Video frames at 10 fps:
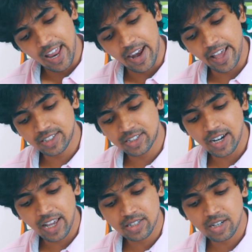Next
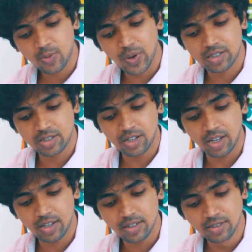
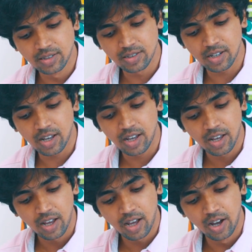questions.
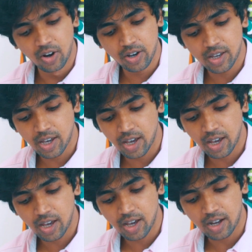
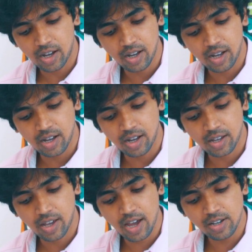
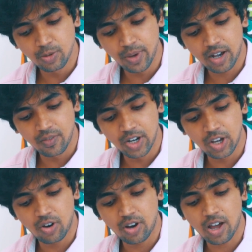Okay, can you make a
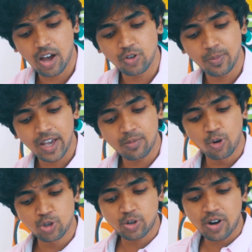video on how you make
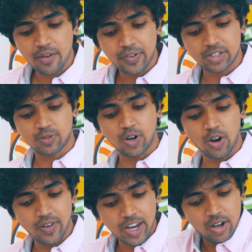motion graphics for
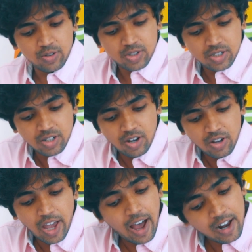your videos?
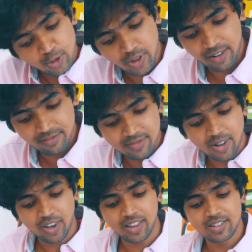Yeah, I'll do that.
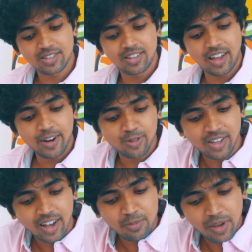Okay, I don't
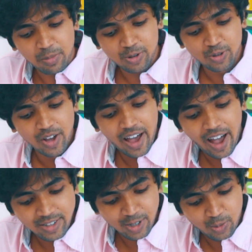think I'll be able to
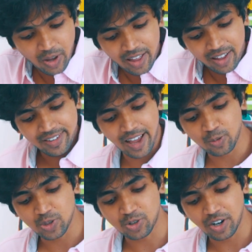answer that
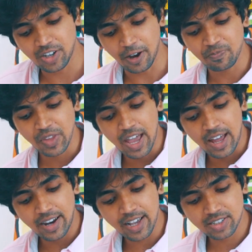question right here.
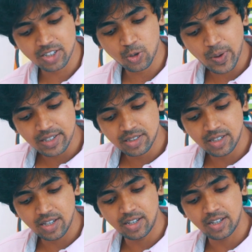Next
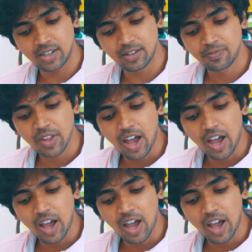question.